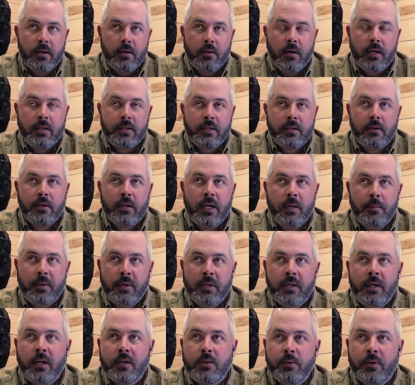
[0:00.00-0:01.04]
still keep in
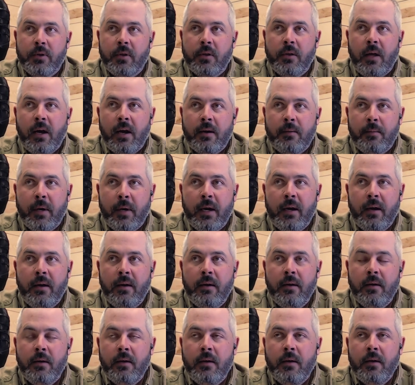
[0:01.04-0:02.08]
touch with a lot of my
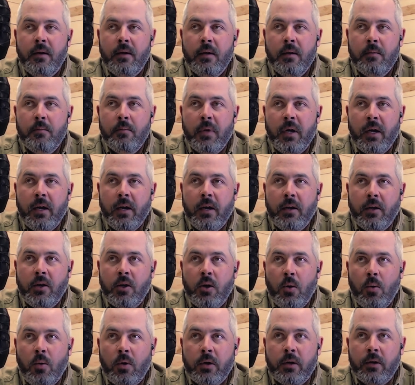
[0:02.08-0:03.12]

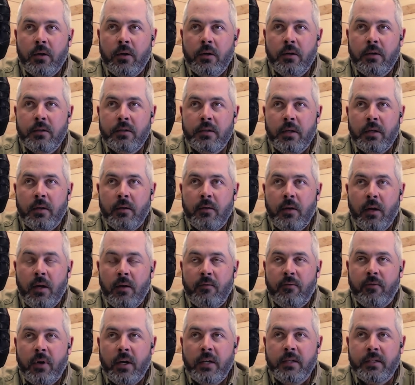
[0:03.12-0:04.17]
coworkers
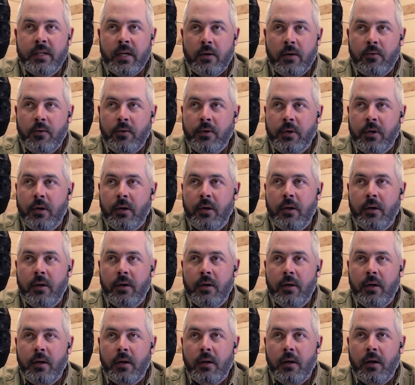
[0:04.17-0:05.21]
and friends at Ruger.
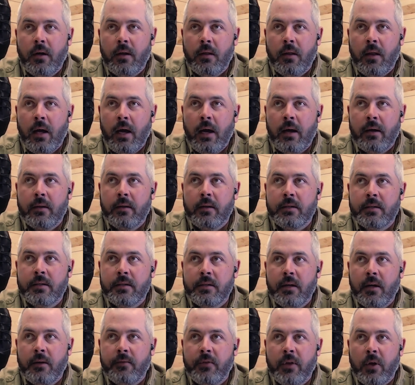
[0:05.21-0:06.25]
A lot of the
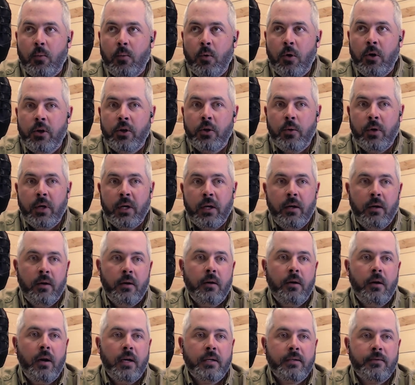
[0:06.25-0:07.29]
stuff that we're doing
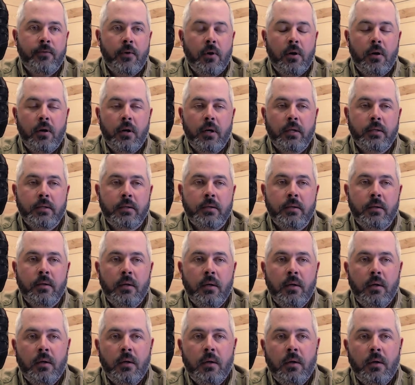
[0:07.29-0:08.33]
here as far as
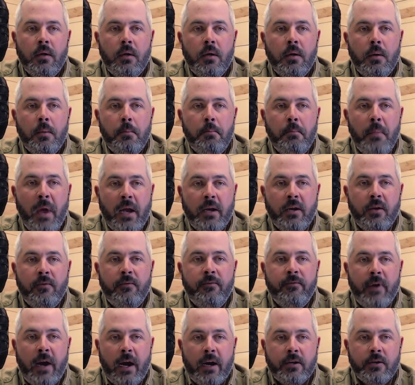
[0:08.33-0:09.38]

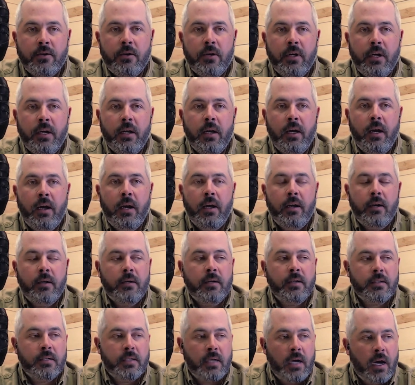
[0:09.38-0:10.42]
manufacturing and
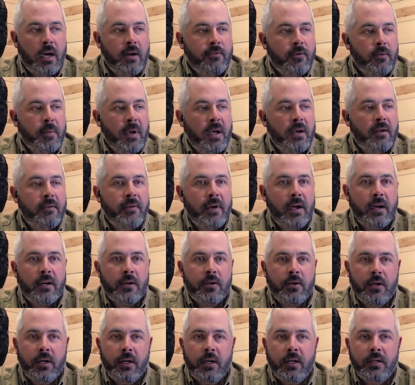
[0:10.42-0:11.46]
design for
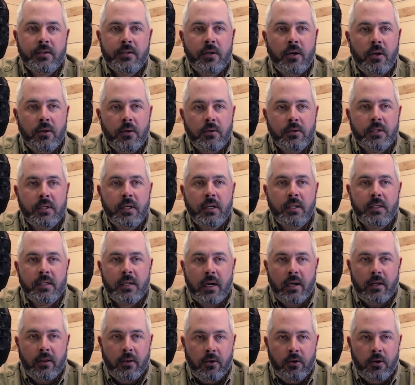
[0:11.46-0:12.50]
manufacturing, it's all those things that
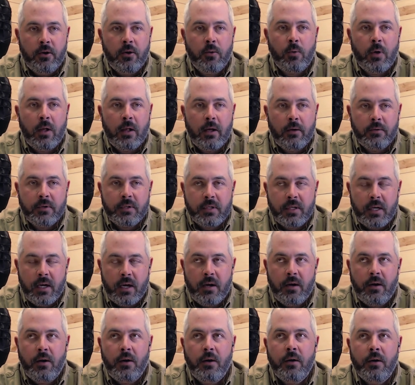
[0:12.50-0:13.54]
I learned while I was
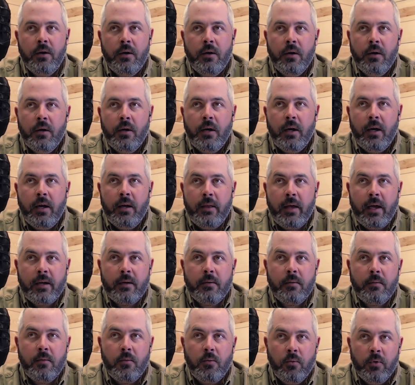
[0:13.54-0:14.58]
there. And that
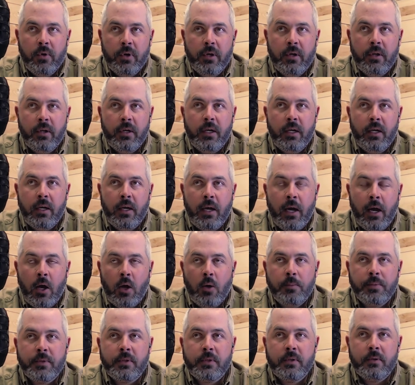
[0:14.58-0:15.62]
really
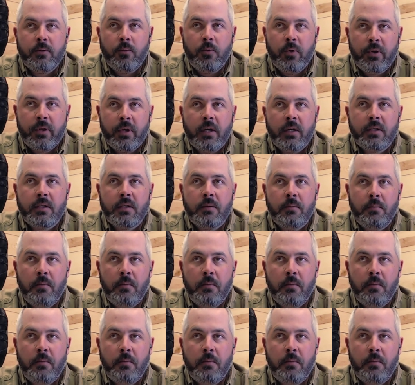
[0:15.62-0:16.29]
helps with us